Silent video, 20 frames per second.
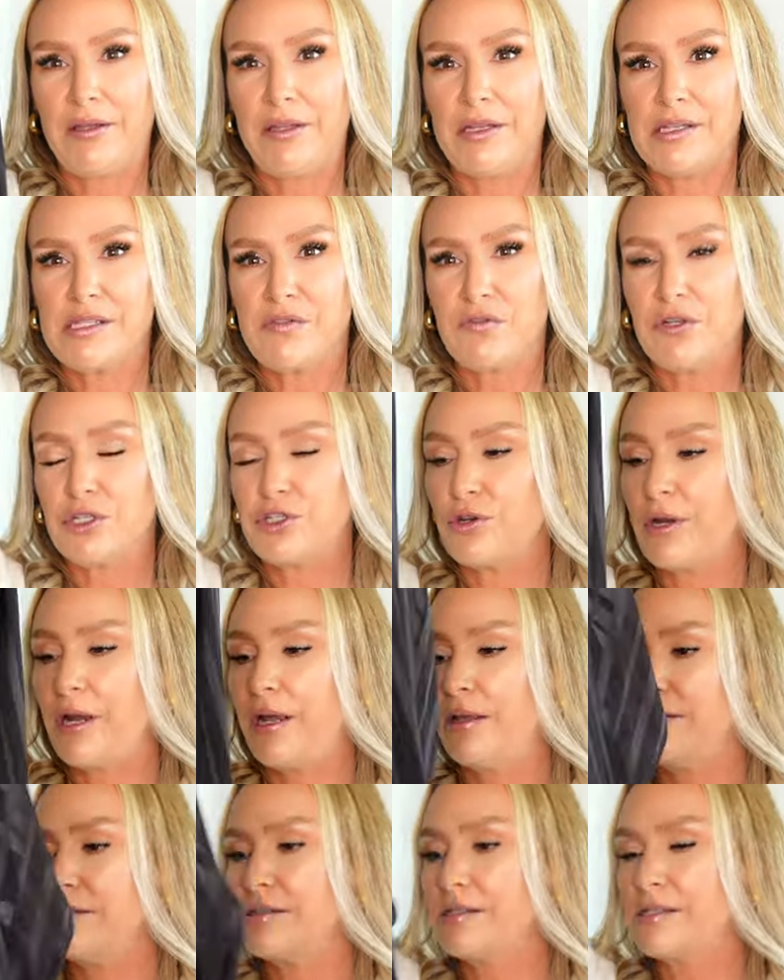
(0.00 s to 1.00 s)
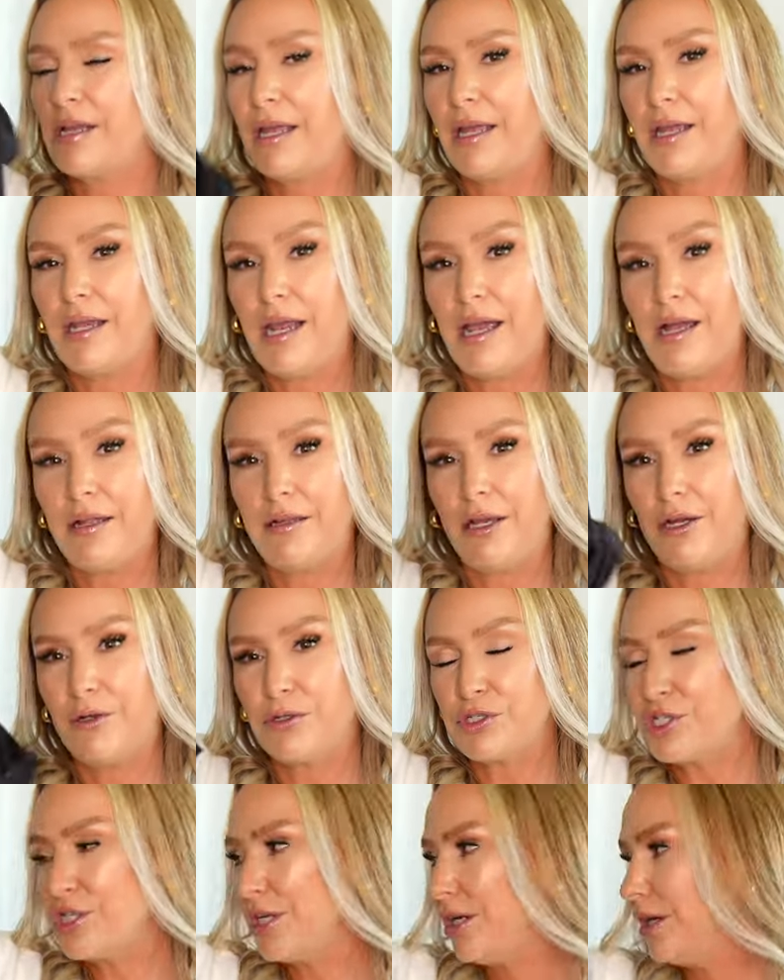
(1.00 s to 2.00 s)
list for trends, and hello,
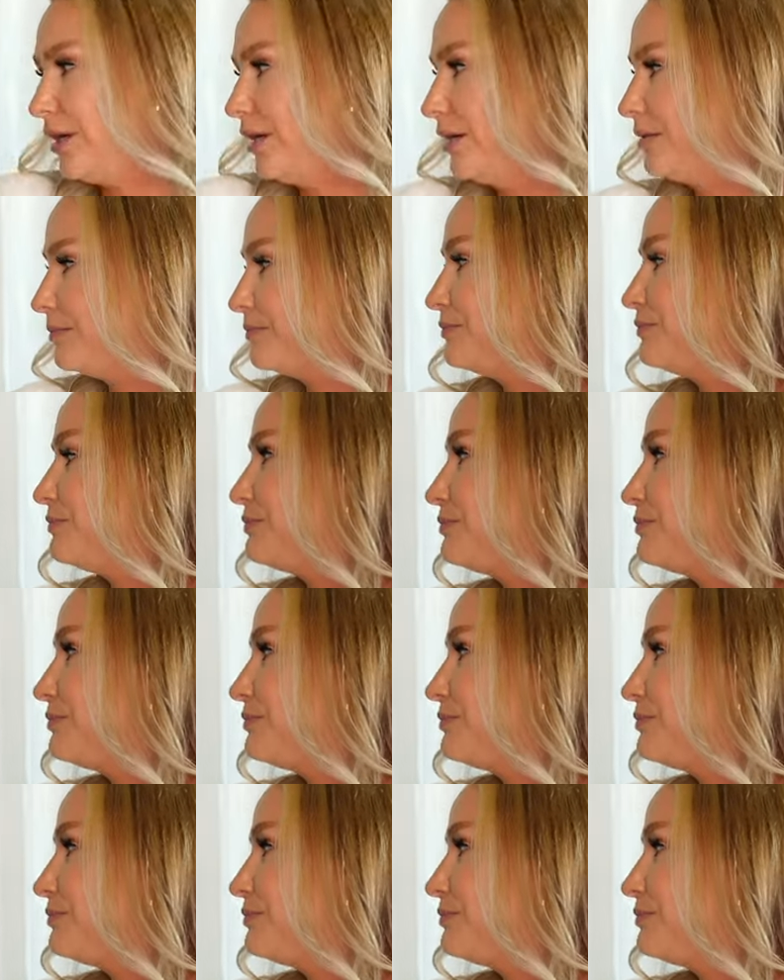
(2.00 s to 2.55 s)
sheer.